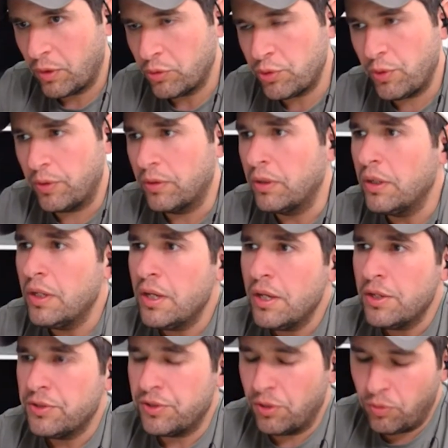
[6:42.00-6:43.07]
Sure.
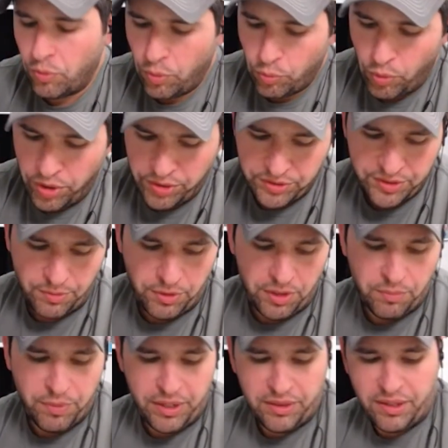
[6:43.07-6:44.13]
So one some of
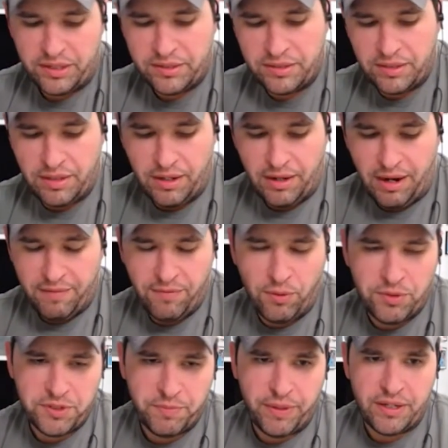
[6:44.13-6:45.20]
the big things uh, I've
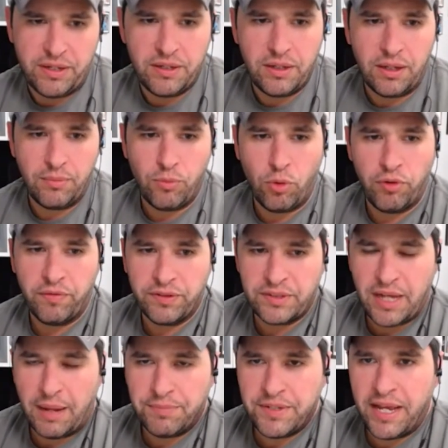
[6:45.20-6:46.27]
always been more of a
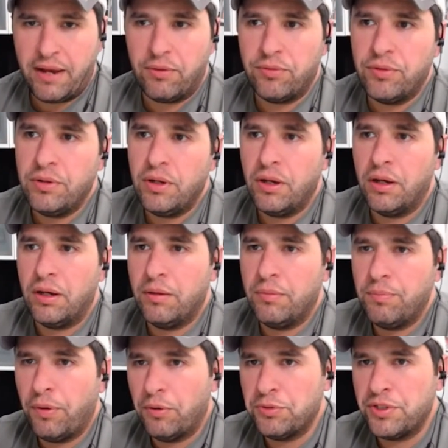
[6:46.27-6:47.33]
top down uh,
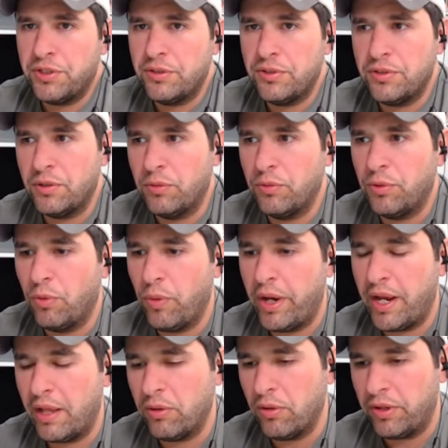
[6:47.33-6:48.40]
person. So the
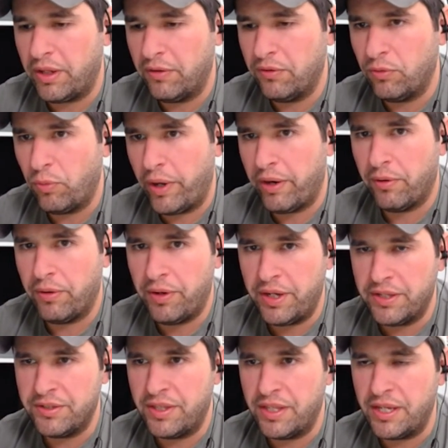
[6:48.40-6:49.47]
way I look is where
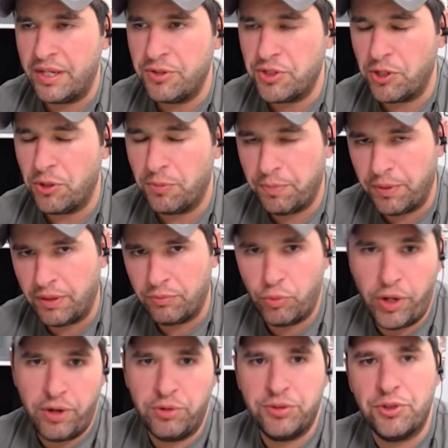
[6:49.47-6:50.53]
is the geo
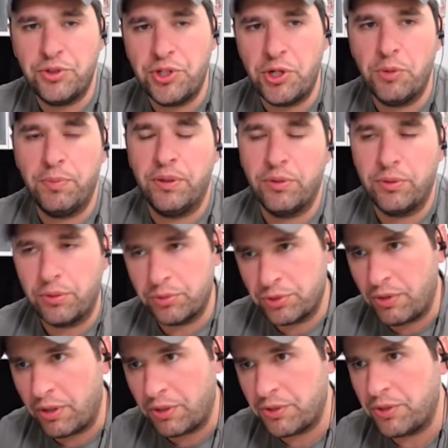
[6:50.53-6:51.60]
where is the geopolitical
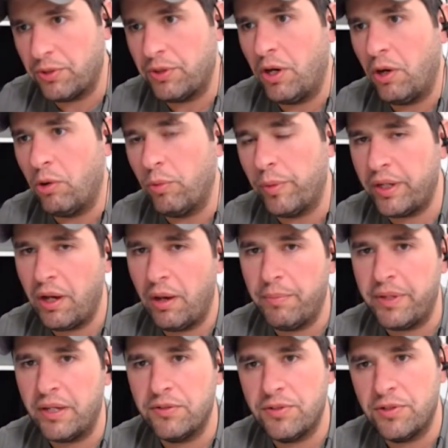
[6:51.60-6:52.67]
structure? You know, are we
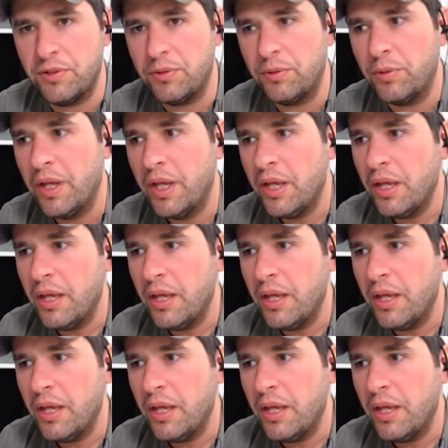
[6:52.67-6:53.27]
coming into